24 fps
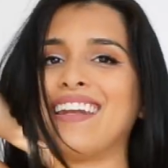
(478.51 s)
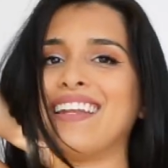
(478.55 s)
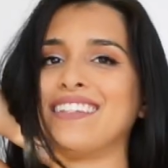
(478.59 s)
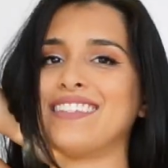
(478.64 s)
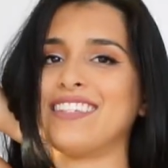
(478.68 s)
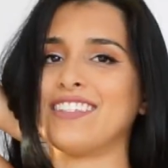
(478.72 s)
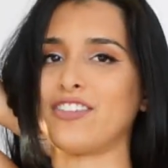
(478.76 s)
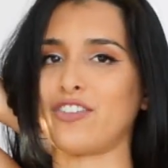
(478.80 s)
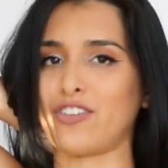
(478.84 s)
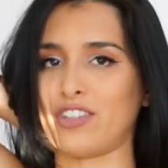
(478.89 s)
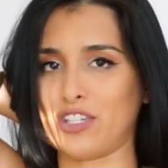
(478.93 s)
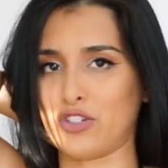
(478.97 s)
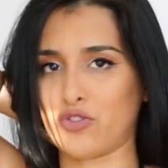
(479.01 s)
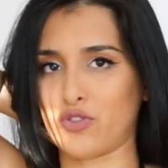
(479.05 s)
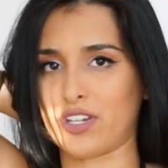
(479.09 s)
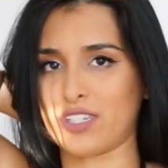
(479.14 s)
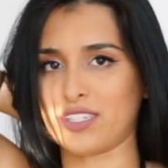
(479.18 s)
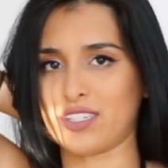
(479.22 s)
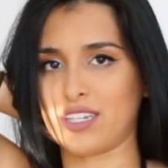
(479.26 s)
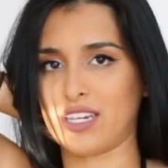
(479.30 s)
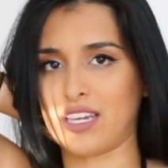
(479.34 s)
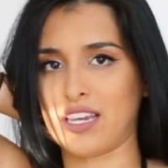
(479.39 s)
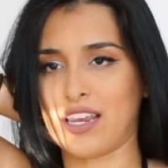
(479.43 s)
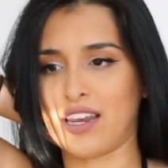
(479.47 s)
necessarily
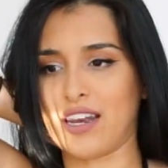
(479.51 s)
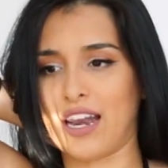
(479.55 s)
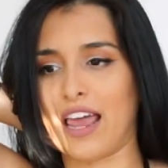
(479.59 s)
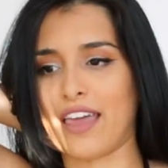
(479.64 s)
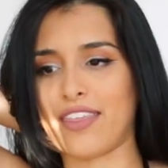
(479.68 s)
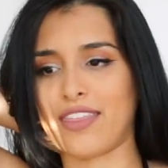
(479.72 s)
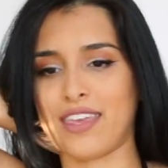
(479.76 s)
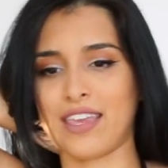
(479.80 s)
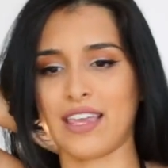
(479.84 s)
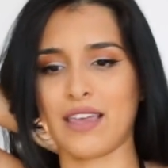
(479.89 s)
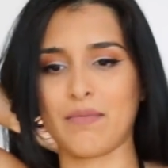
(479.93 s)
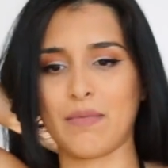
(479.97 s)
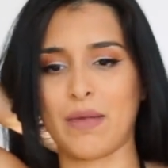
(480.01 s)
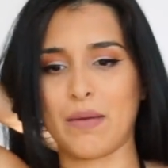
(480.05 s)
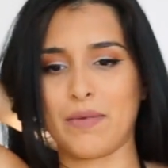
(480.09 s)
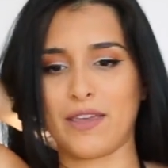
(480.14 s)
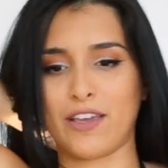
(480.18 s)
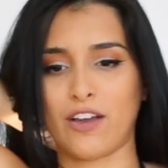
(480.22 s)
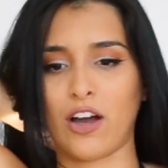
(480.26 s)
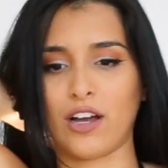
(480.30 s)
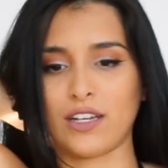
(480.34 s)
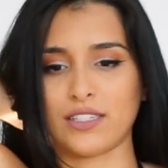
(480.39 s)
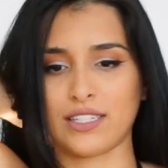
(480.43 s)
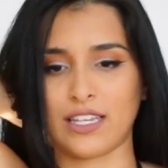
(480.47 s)
trusting it. I think it maybe
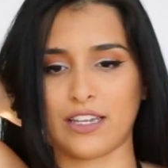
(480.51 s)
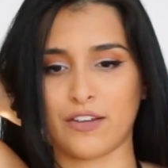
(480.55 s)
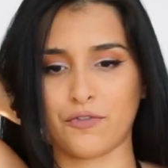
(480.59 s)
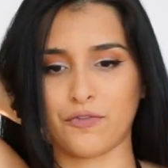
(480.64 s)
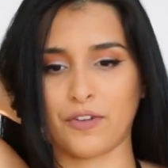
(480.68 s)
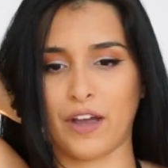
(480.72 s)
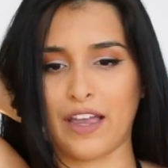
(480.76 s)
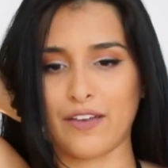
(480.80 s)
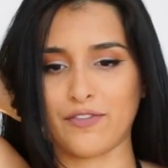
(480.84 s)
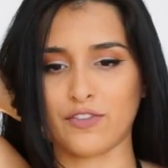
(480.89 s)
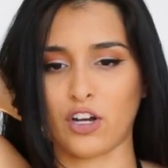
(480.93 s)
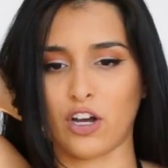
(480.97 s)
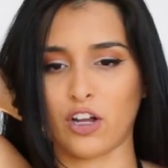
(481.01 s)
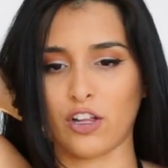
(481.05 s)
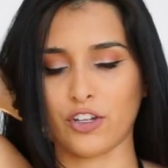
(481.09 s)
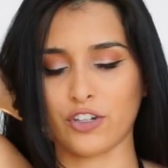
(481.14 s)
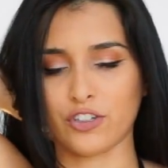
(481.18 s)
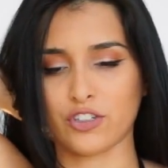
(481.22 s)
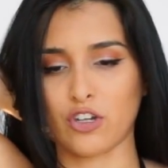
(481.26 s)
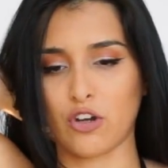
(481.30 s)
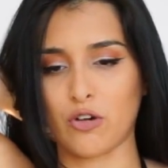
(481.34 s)
cost like $5.